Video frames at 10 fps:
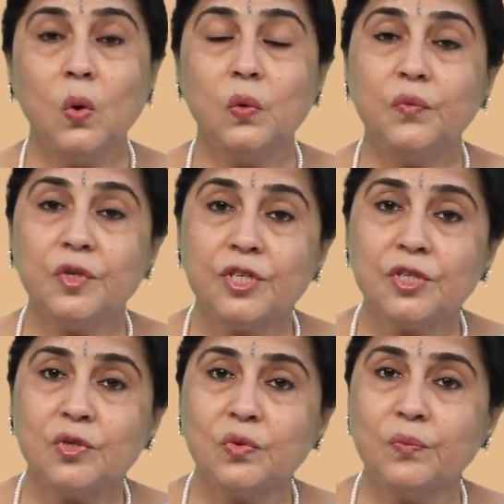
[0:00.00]
who
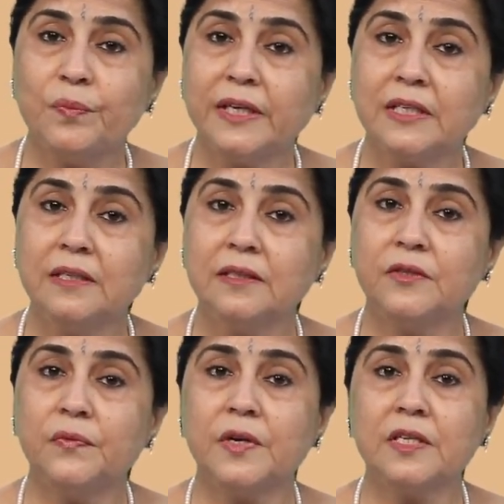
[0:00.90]
wishes to mend the
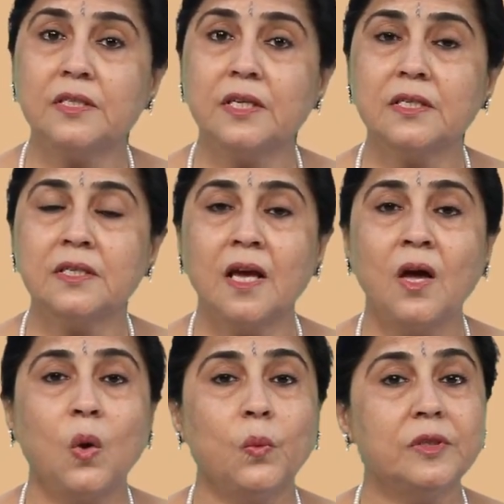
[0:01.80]
differences
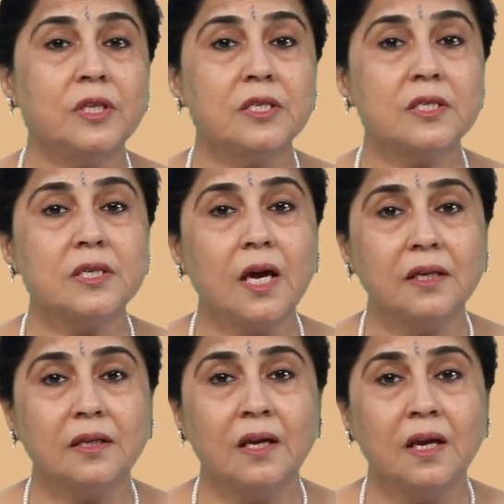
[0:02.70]
with his
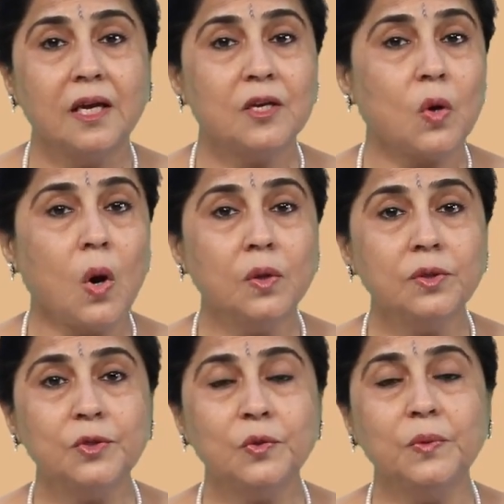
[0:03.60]
son in
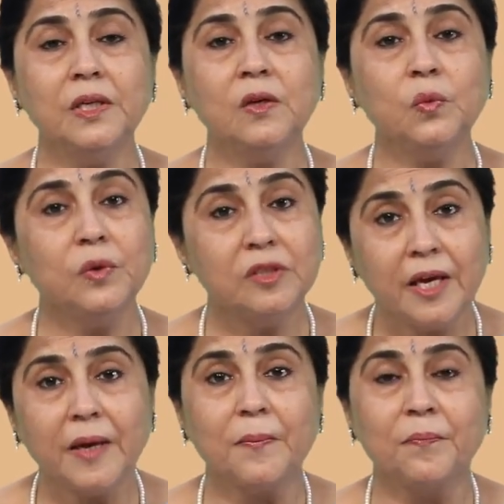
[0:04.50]
order to be with
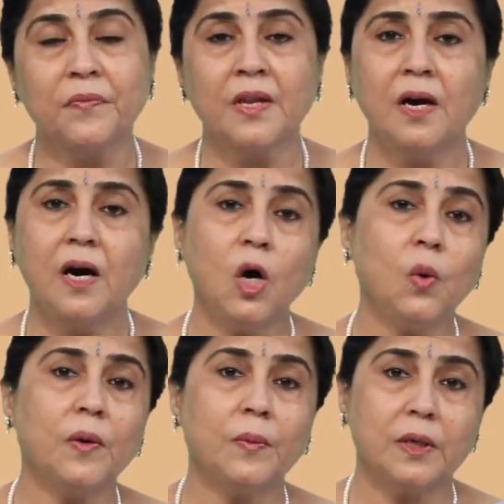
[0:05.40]
him.
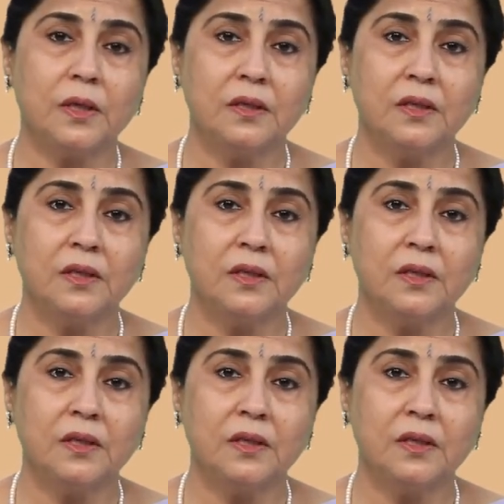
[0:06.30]
However,